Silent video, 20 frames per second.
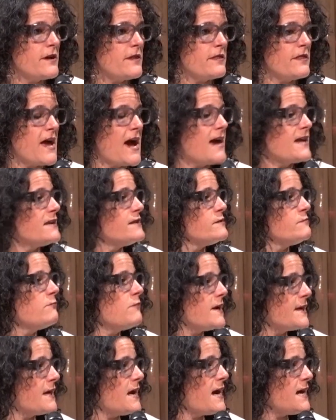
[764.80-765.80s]
That is
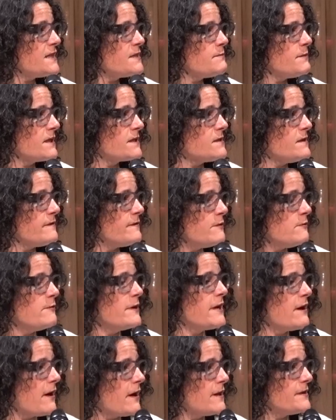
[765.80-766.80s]
one aspect of who
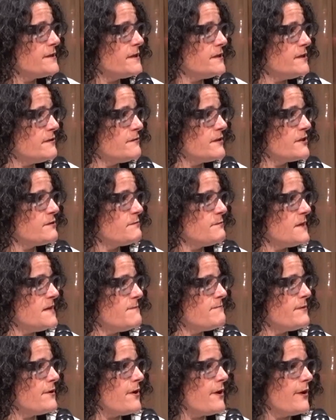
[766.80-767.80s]
we are as a Jewish
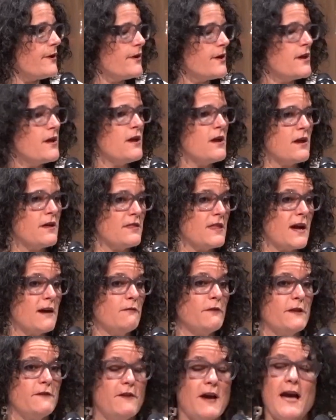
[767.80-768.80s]
people,
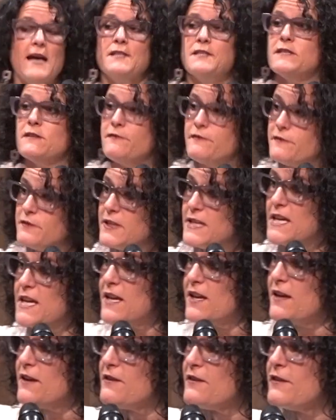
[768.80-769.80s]
that we've had to
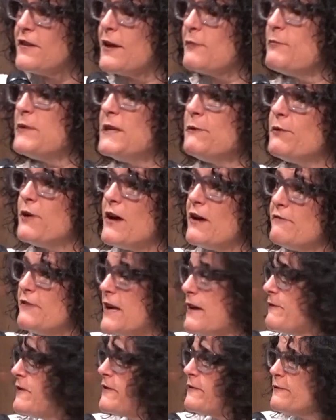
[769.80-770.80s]
flee, that people have
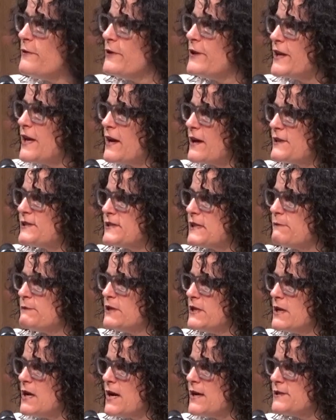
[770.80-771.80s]
never fully
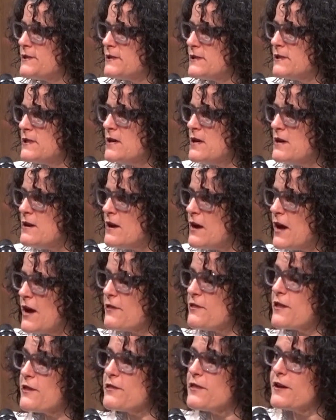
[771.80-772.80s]
accepted us. I
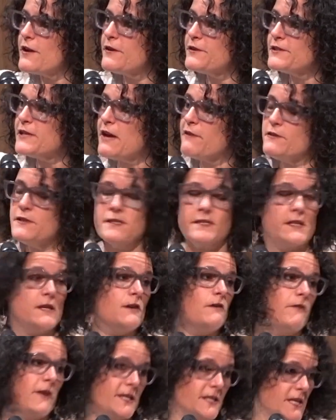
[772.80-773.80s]
think there's obviously
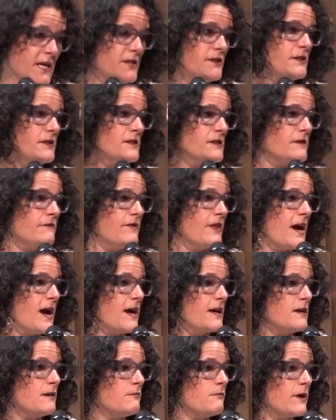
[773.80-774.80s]
gradations of
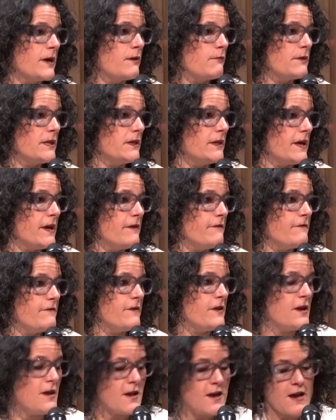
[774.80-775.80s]
that in where we
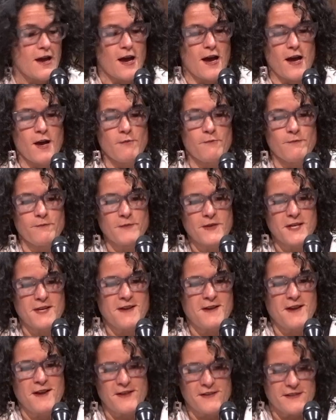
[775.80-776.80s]
live.
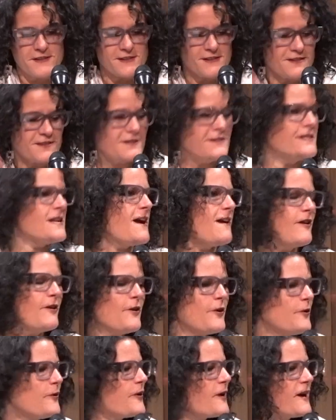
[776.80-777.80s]
Dara
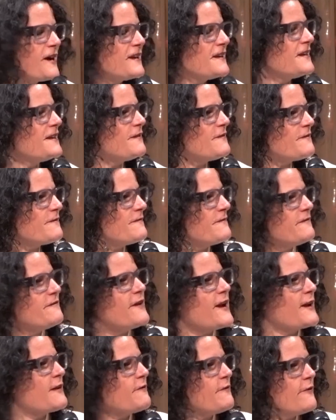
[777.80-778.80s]
Horn and
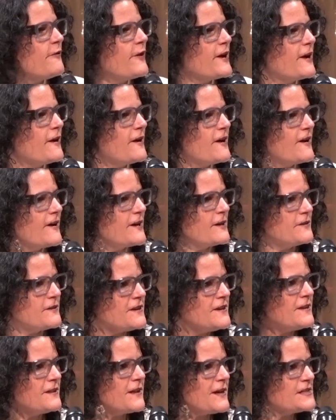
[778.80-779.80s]
Frank Foyer and
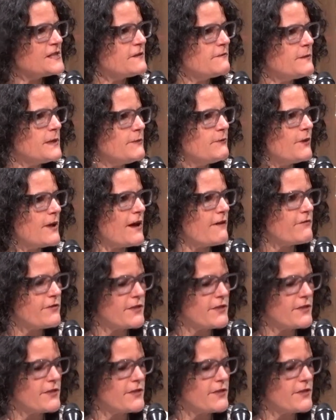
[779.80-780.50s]
lots of people have